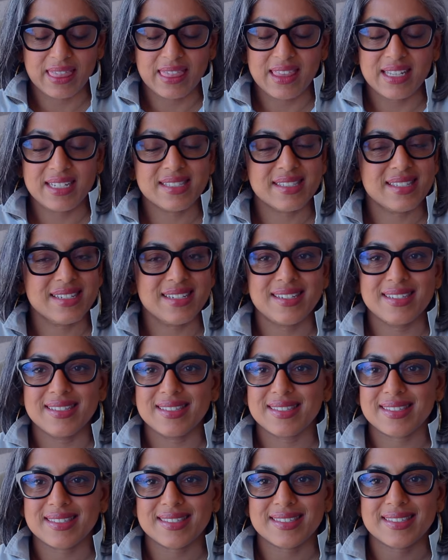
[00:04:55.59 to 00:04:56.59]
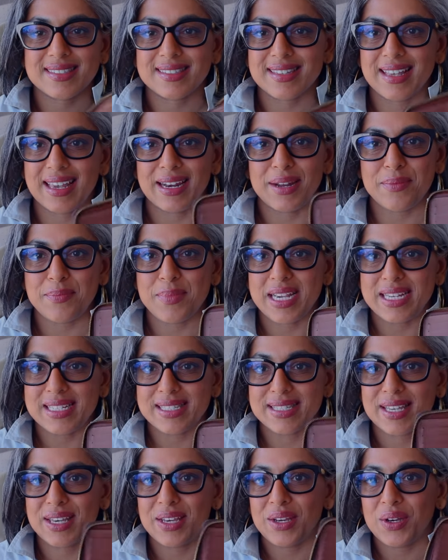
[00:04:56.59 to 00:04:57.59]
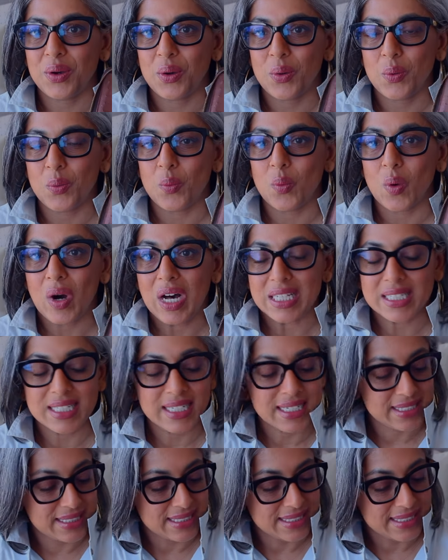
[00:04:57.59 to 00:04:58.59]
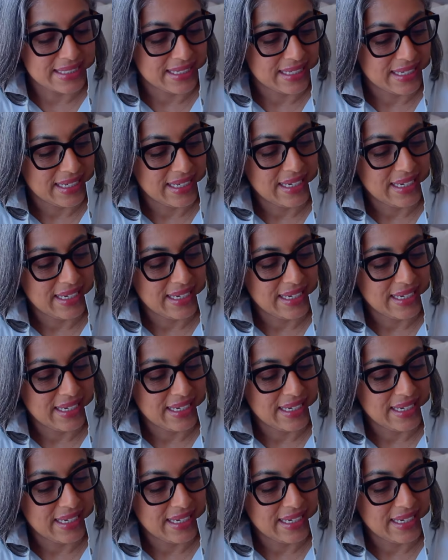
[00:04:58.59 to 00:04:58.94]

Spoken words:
This is an amazing wallet.